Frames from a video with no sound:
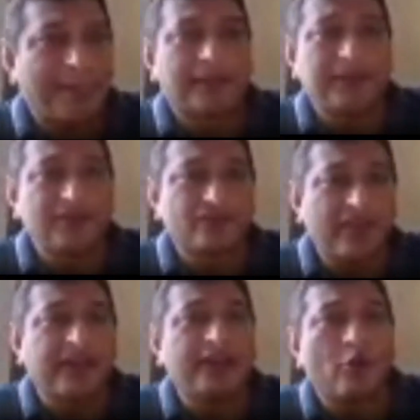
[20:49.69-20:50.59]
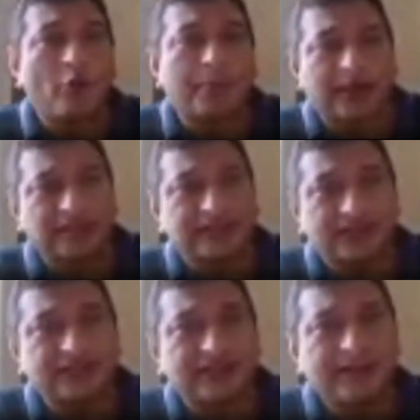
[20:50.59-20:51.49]
That means very low
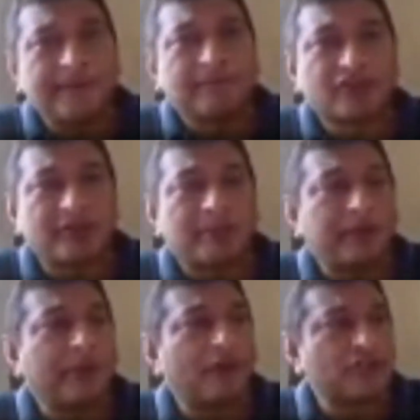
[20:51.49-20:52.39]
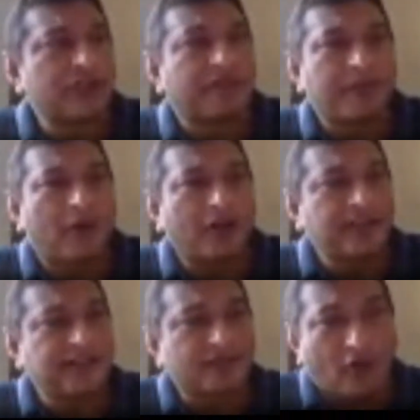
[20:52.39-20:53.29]
prices, simply because
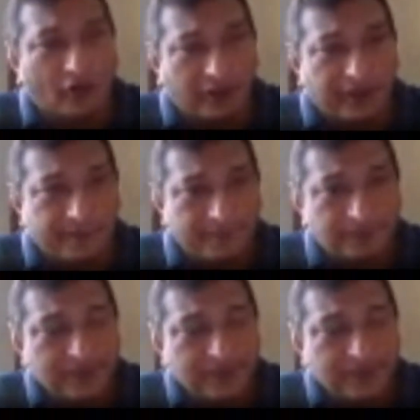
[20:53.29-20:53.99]
everybody is worried